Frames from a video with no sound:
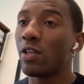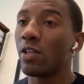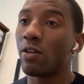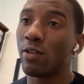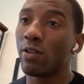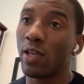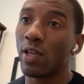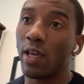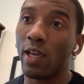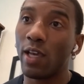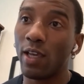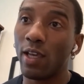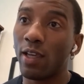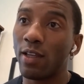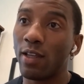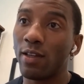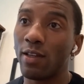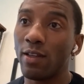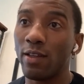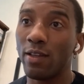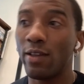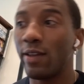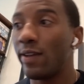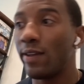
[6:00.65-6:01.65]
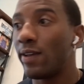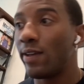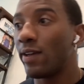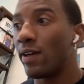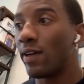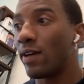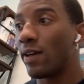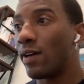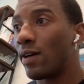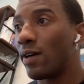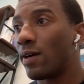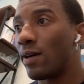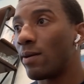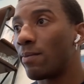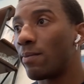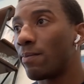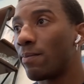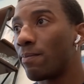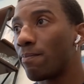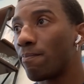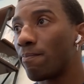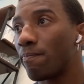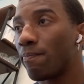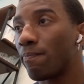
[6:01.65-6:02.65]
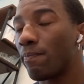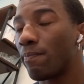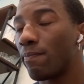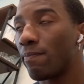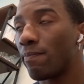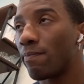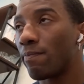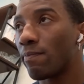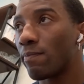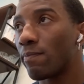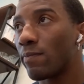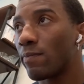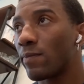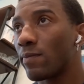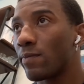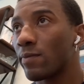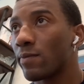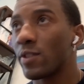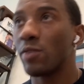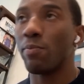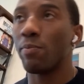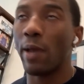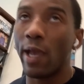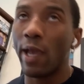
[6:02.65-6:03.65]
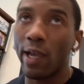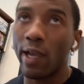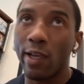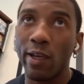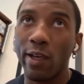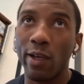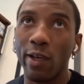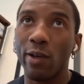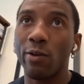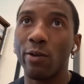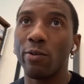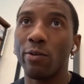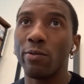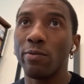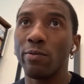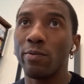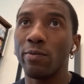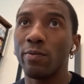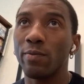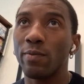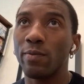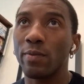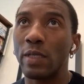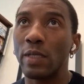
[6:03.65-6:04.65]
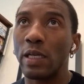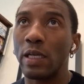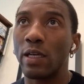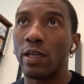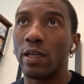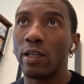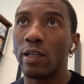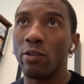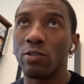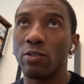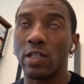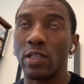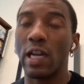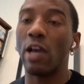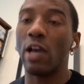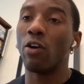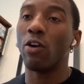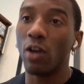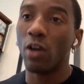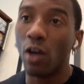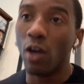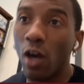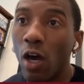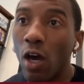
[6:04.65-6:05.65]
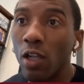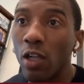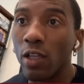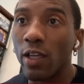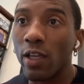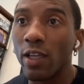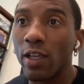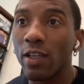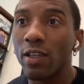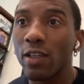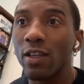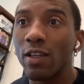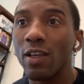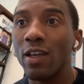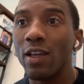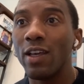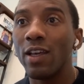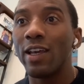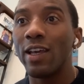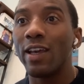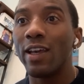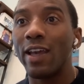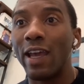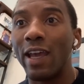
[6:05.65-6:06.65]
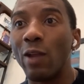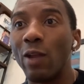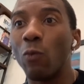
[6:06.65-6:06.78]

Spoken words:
cocaine, um, tobacco. He was an alcoholic, and